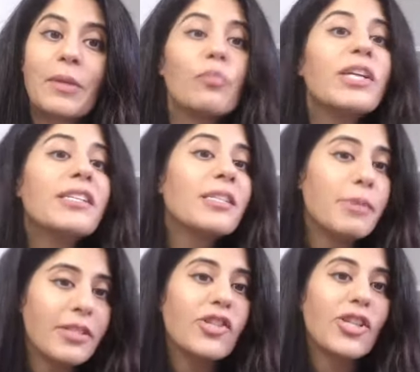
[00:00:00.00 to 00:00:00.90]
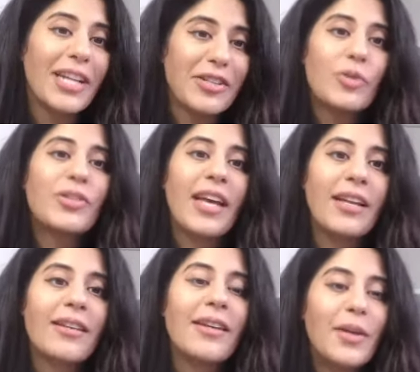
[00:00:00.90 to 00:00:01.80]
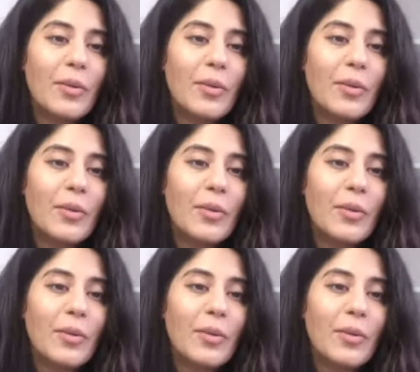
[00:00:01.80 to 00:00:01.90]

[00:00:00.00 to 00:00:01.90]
predisposition, as you said,